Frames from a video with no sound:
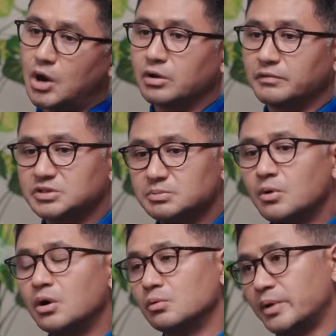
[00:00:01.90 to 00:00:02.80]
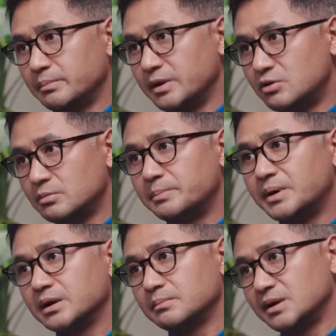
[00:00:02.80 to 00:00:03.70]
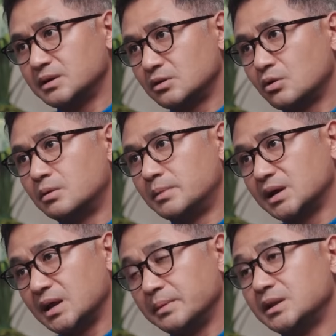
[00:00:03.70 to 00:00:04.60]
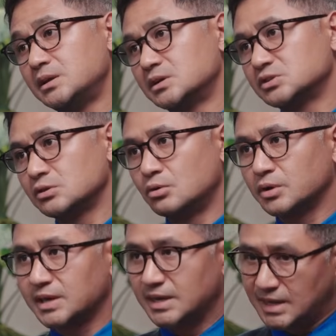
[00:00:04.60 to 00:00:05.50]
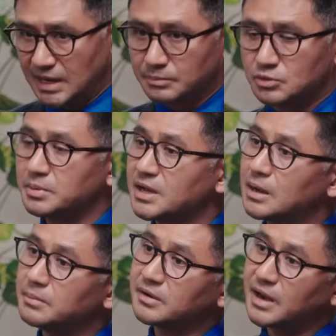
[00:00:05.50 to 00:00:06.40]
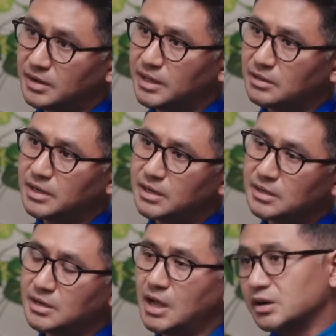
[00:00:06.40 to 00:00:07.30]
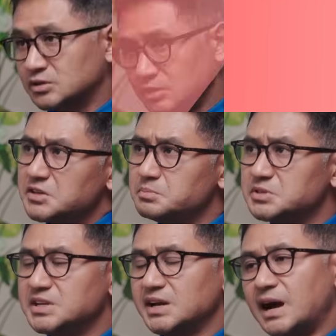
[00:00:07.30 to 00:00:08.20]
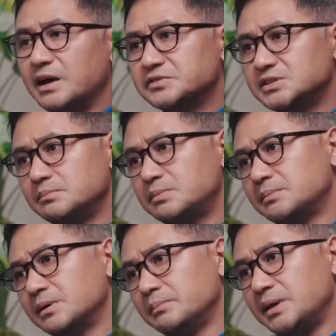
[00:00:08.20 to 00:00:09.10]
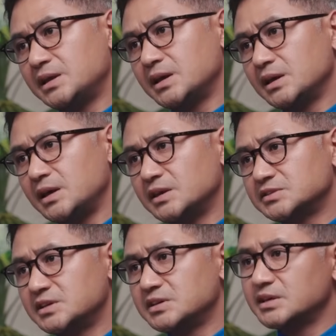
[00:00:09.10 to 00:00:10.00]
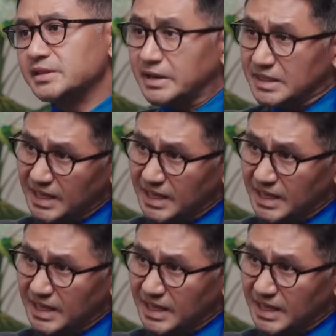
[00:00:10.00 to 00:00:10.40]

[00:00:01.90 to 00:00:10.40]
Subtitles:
out of a small one-bedroom apartment in Koramangala many years ago came to become a fully regulated product. The biggest mistake I've seen people making is thinking that